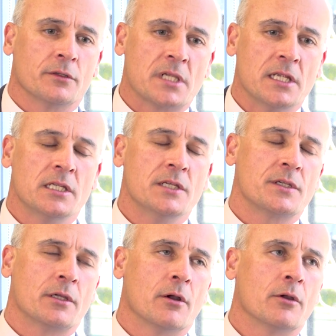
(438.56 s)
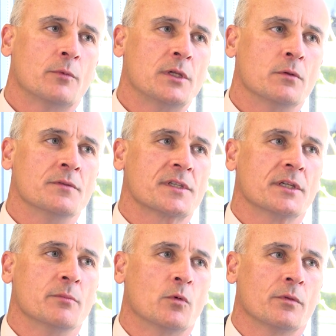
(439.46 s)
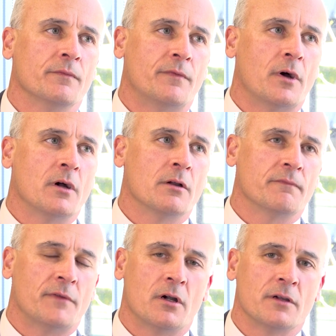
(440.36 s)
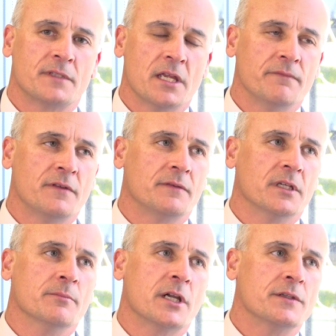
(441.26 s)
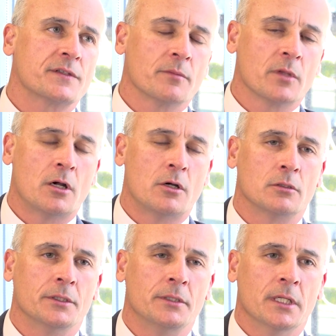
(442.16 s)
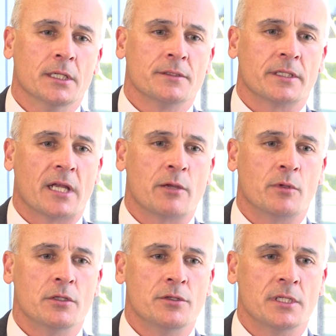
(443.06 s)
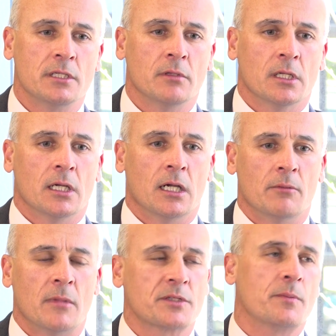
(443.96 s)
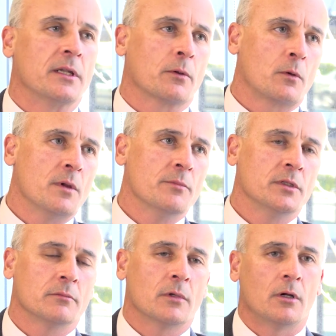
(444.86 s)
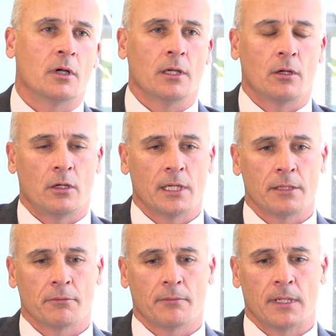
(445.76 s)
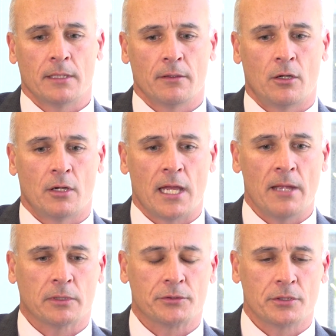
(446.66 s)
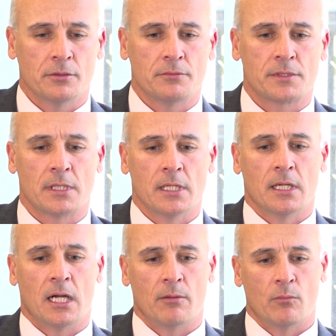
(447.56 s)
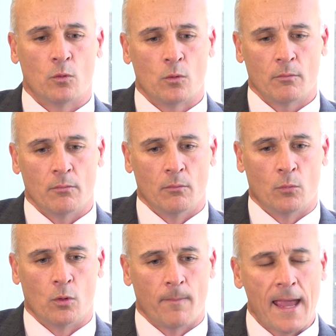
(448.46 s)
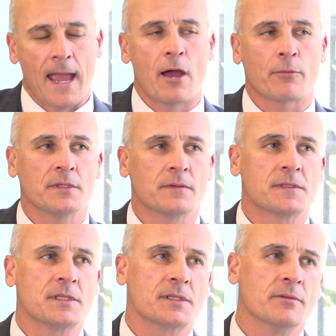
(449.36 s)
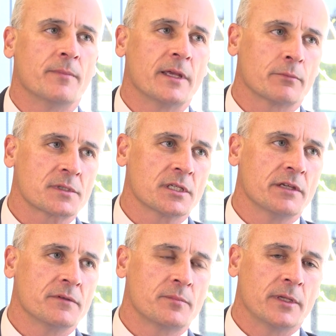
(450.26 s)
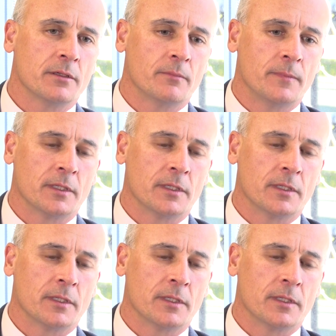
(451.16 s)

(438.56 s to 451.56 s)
10 years ago we couldn't see more than 5, 10, 15 metres from the hole, and today we're using much better equipment, higher amplitudes, more power into the system, better receivers, better